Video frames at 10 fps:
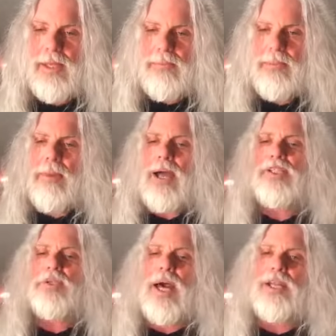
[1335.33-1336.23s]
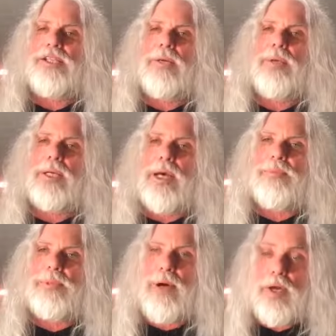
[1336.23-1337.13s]
But my strategy when it
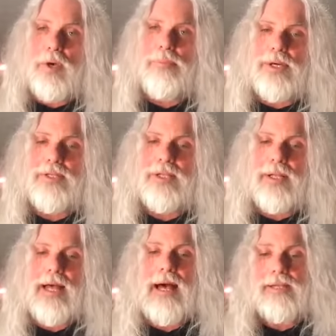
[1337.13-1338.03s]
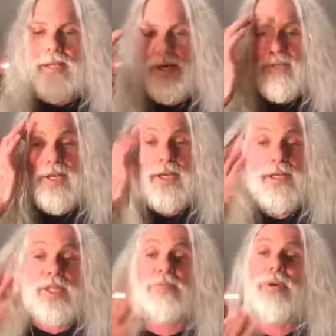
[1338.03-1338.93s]
comes to my own personal health
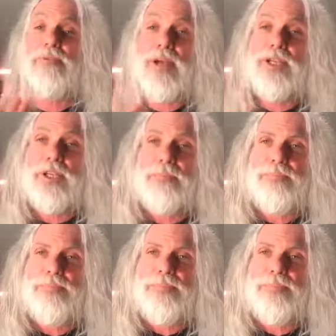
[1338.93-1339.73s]
care is prevention.